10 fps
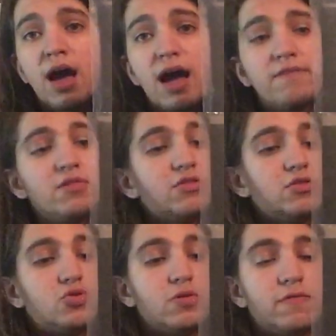I've
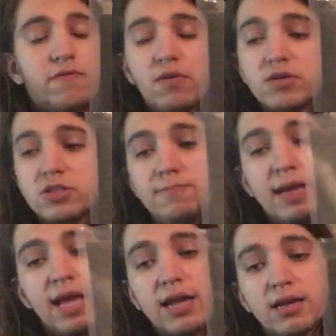listened to it front to
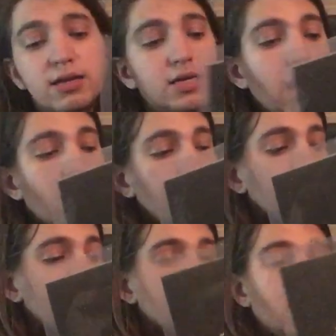back
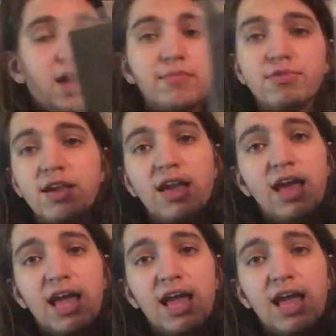countless times